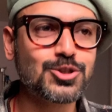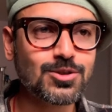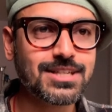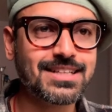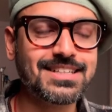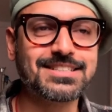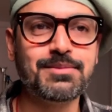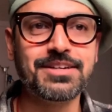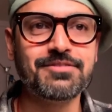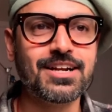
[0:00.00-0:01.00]
like this, I
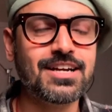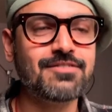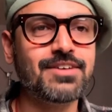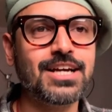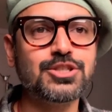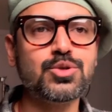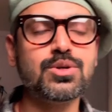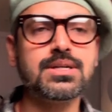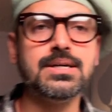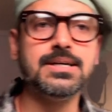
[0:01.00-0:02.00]
mean, when I shoot
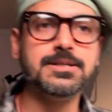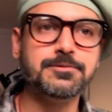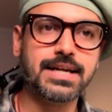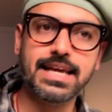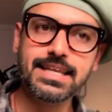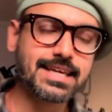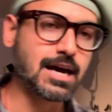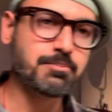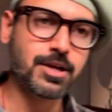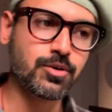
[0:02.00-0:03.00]
any
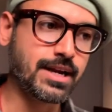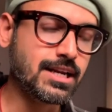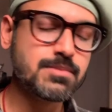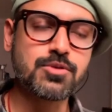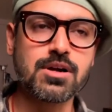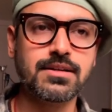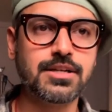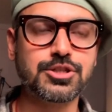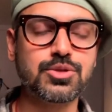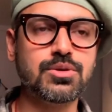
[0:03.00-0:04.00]
campaign or any product that I
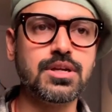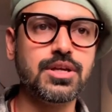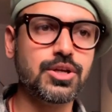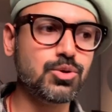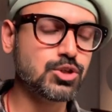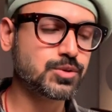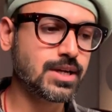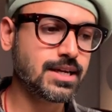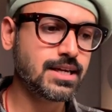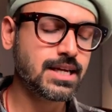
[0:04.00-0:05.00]
shoot,
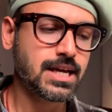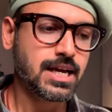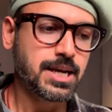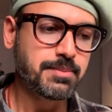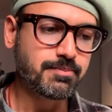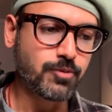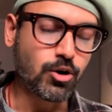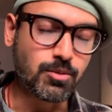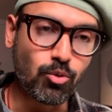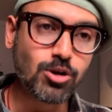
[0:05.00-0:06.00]
usually
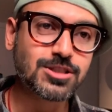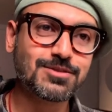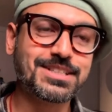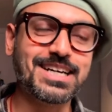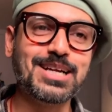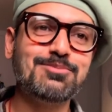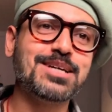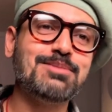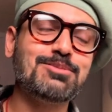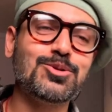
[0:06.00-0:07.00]
or most of the times
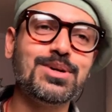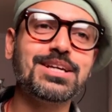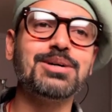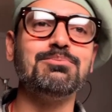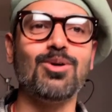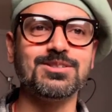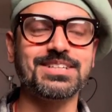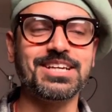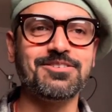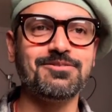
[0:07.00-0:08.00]
I'm doing
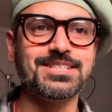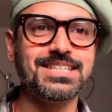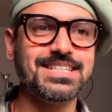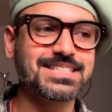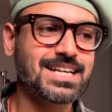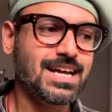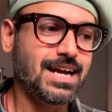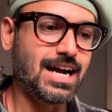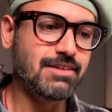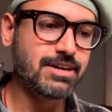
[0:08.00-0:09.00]
compositing, which is
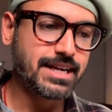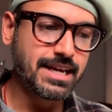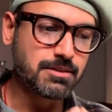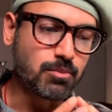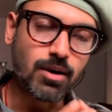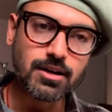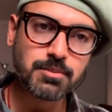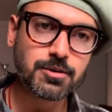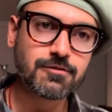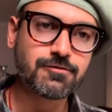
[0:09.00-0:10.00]
I will take
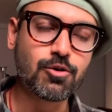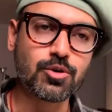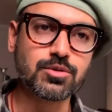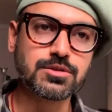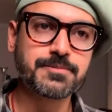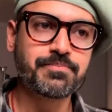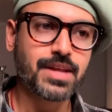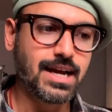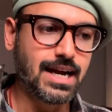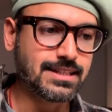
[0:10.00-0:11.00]
multiple photos
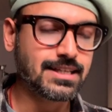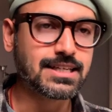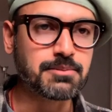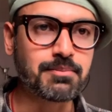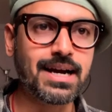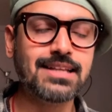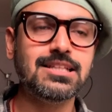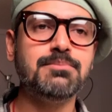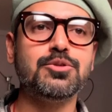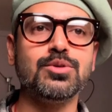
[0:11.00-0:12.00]
and then combine
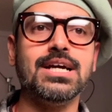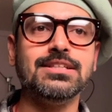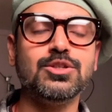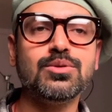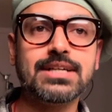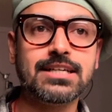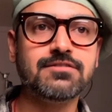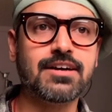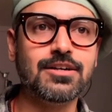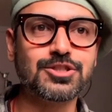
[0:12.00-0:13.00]
them together to create the
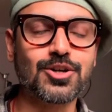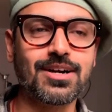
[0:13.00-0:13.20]
final shot.